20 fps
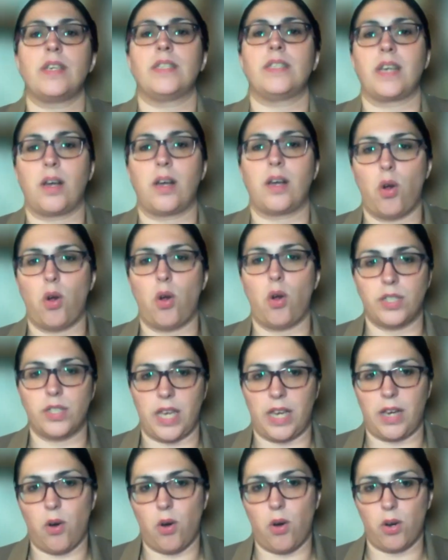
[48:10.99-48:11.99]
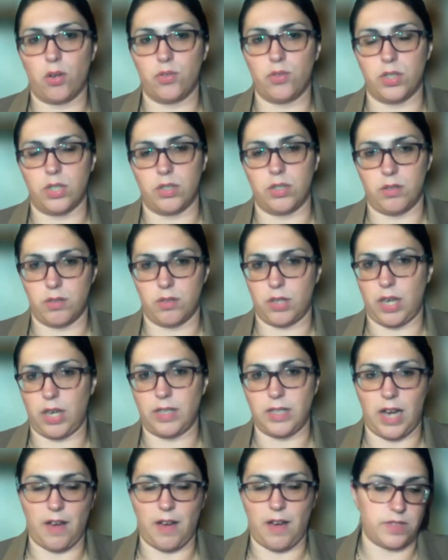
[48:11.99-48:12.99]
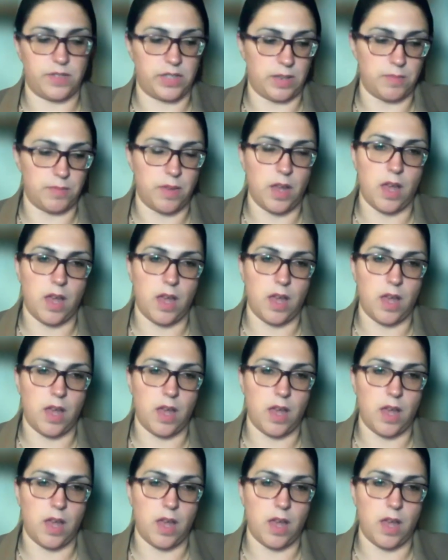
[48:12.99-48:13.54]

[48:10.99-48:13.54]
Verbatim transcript: a psycho- psychologist you have some